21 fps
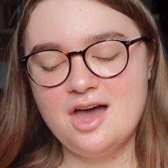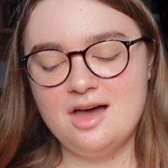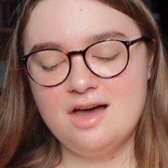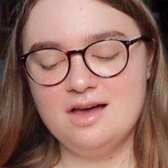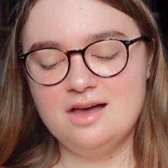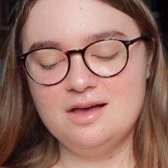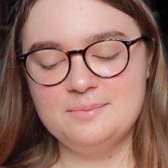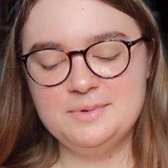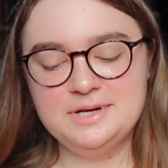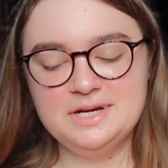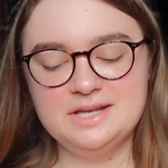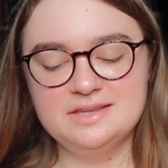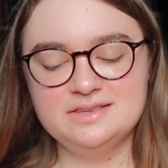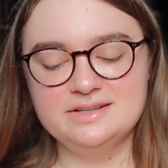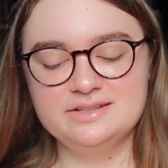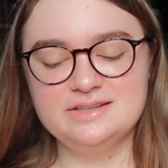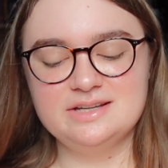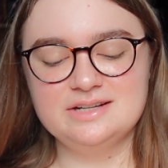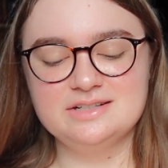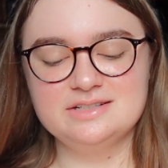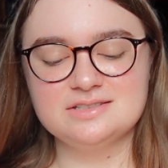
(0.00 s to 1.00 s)
and I
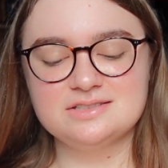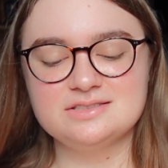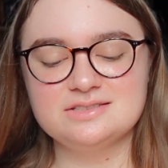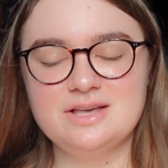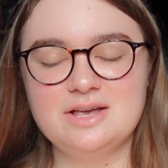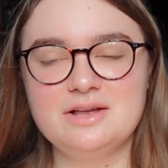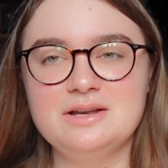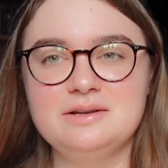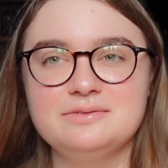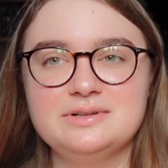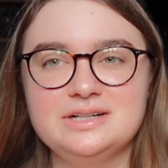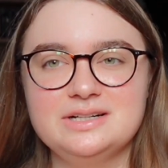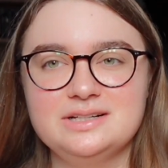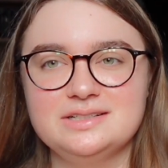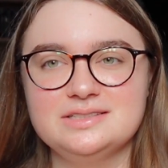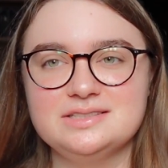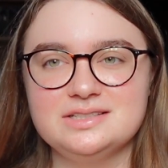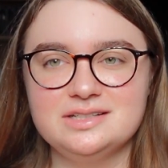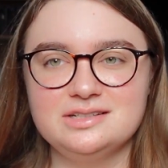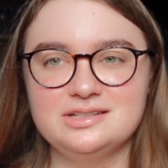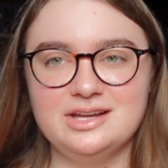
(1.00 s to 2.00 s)
think they're gonna slowly
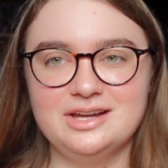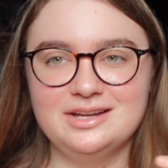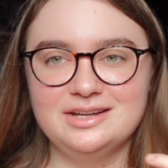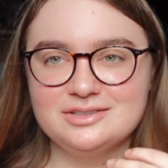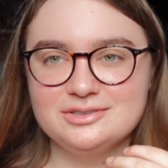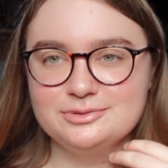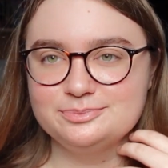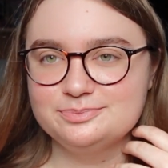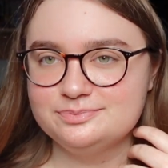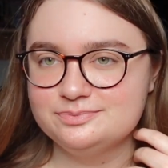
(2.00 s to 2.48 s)
realize that, like,